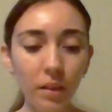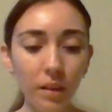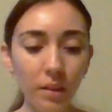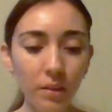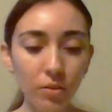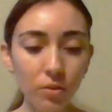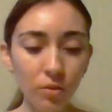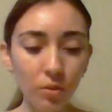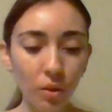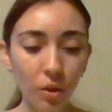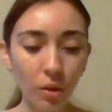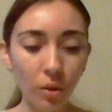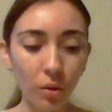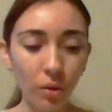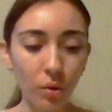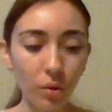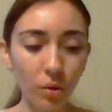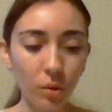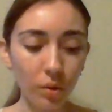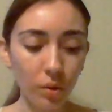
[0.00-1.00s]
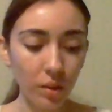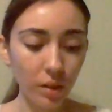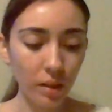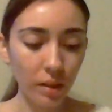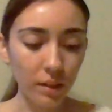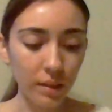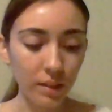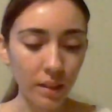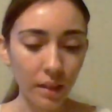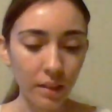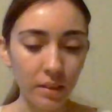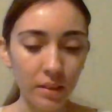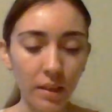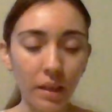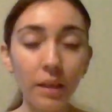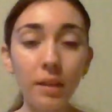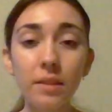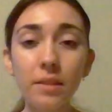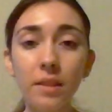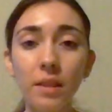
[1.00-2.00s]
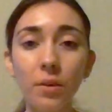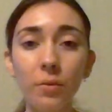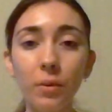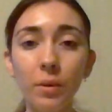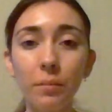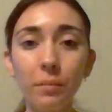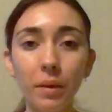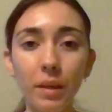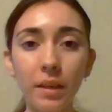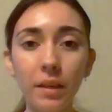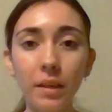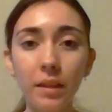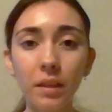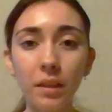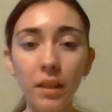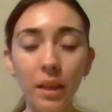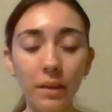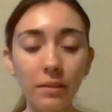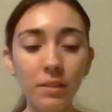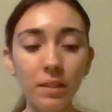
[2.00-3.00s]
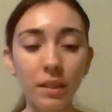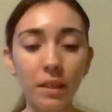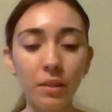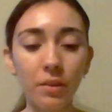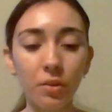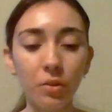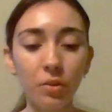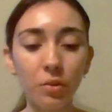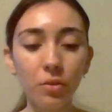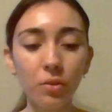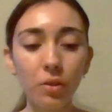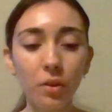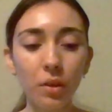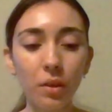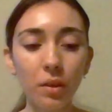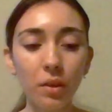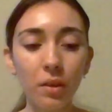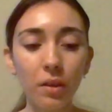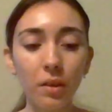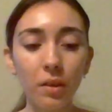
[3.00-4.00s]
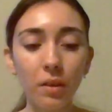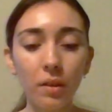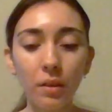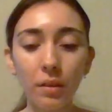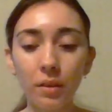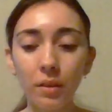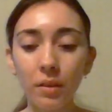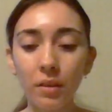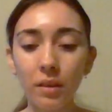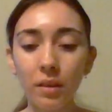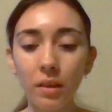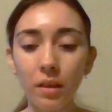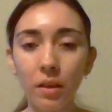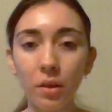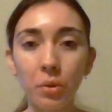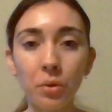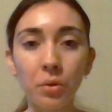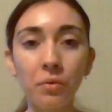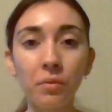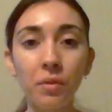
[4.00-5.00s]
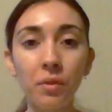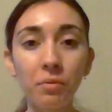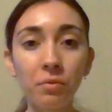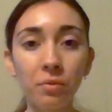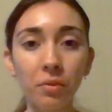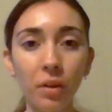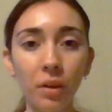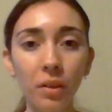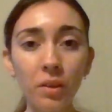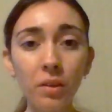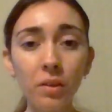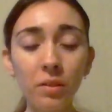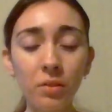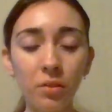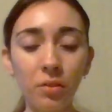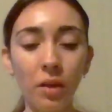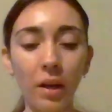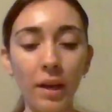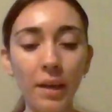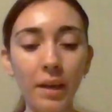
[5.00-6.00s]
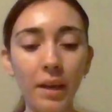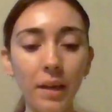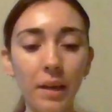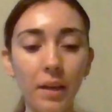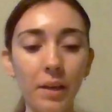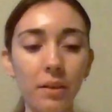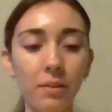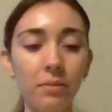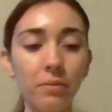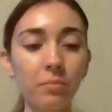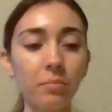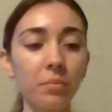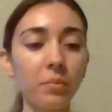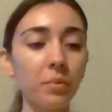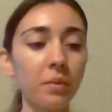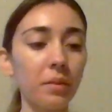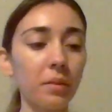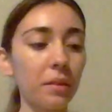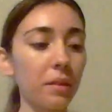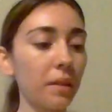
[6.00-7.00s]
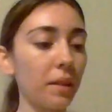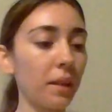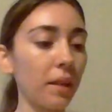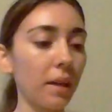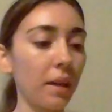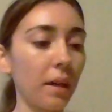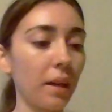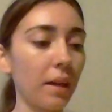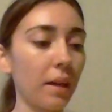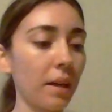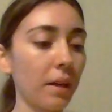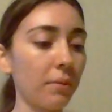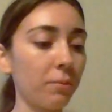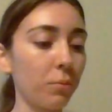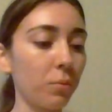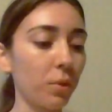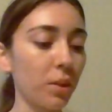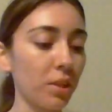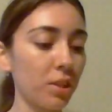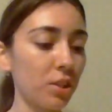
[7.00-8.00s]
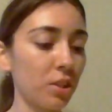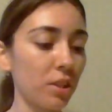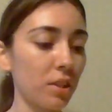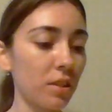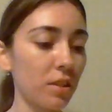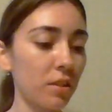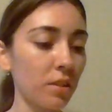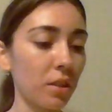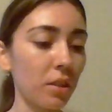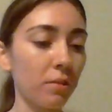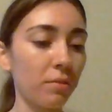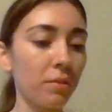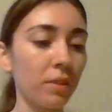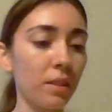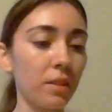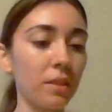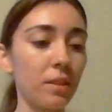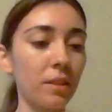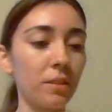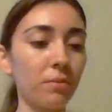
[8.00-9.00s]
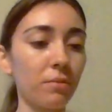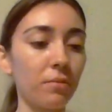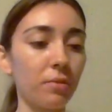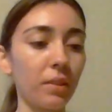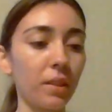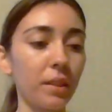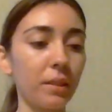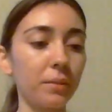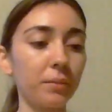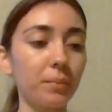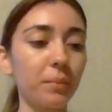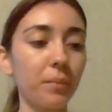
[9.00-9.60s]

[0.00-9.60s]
So the idea is that we make a life cycle of the frog. So I have worksheets of the different